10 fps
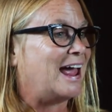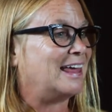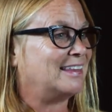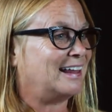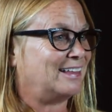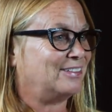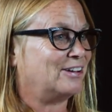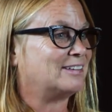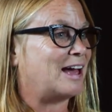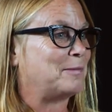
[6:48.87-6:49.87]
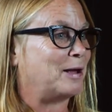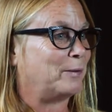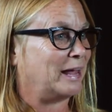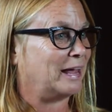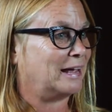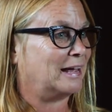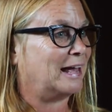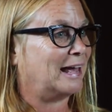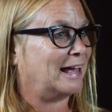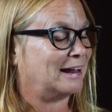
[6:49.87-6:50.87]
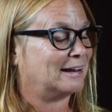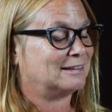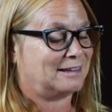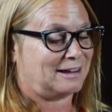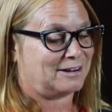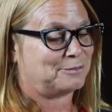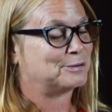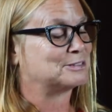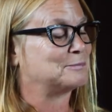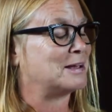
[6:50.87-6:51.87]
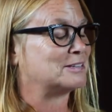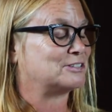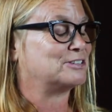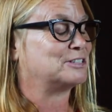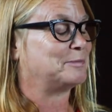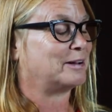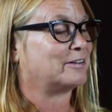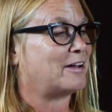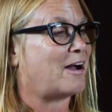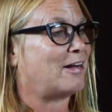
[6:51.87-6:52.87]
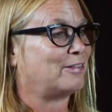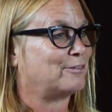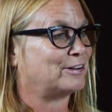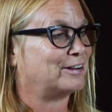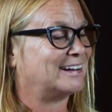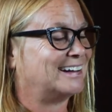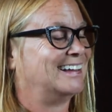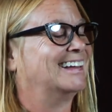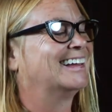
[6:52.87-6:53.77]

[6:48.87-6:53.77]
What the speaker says: And then I looked at my wing, and there was mustard smeared all over it.